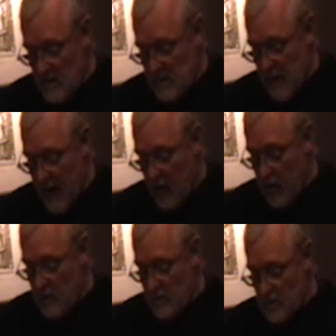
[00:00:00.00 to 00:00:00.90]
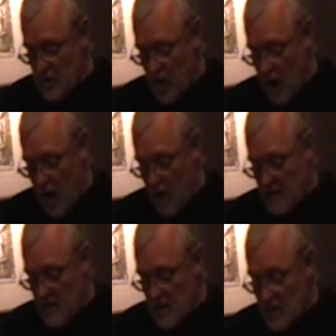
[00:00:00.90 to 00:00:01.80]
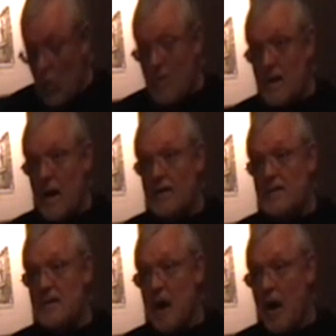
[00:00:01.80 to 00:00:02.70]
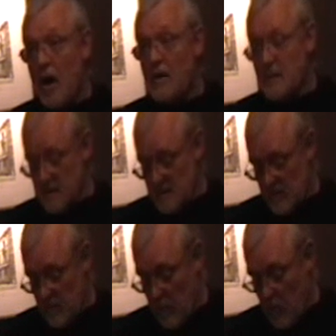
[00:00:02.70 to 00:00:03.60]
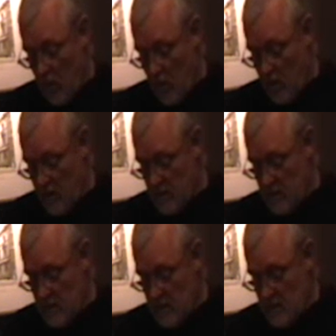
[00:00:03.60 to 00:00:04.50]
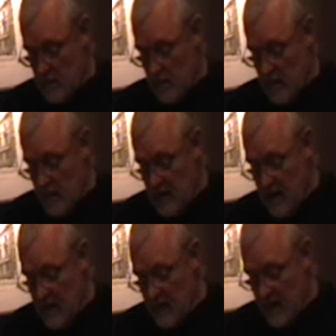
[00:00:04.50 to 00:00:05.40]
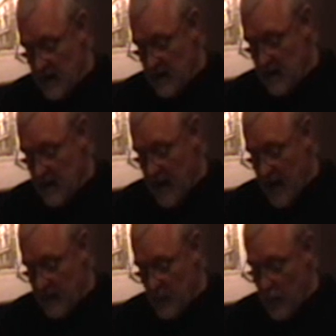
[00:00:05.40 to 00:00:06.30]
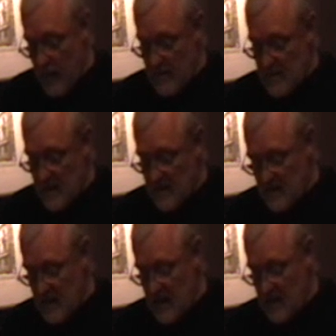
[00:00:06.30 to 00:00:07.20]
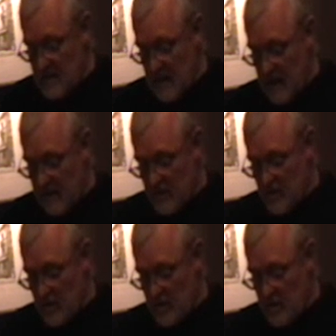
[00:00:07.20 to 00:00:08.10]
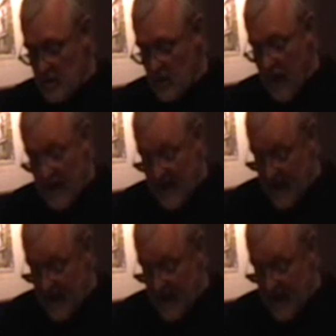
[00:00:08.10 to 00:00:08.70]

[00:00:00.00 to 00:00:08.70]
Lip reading: with sparrows and sharks, taught us the hardness of war. In the evening, after Wednesday tea and television, Granny